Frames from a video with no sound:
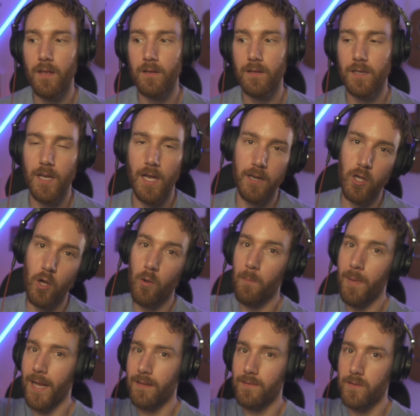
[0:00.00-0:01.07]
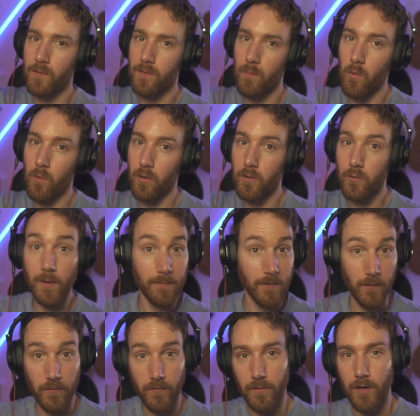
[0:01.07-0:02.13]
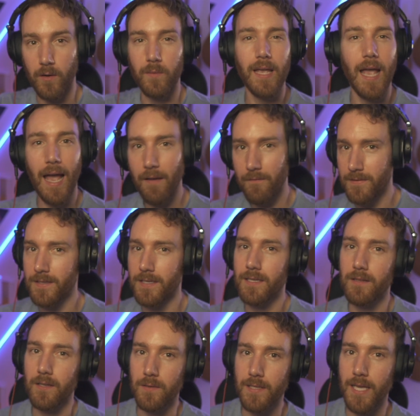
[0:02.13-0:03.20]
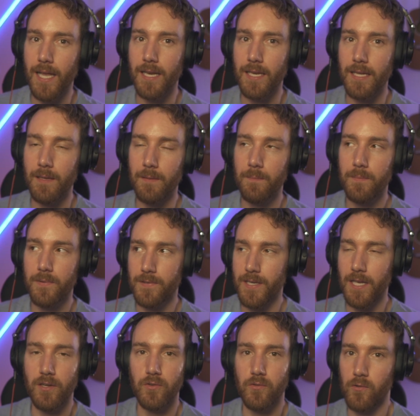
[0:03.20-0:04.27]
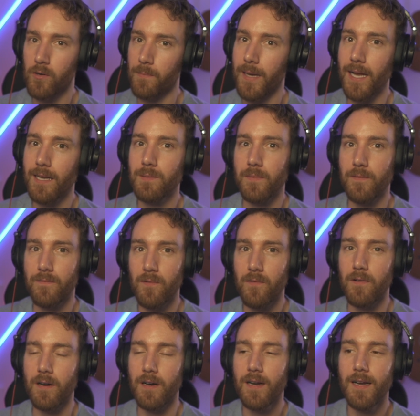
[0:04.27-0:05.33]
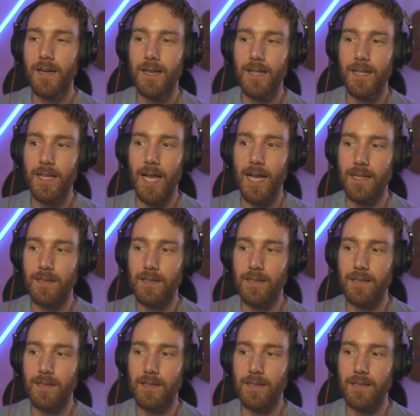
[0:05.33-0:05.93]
kind of going back to the more crypto sphere, we have seen those 80% drawbacks before. And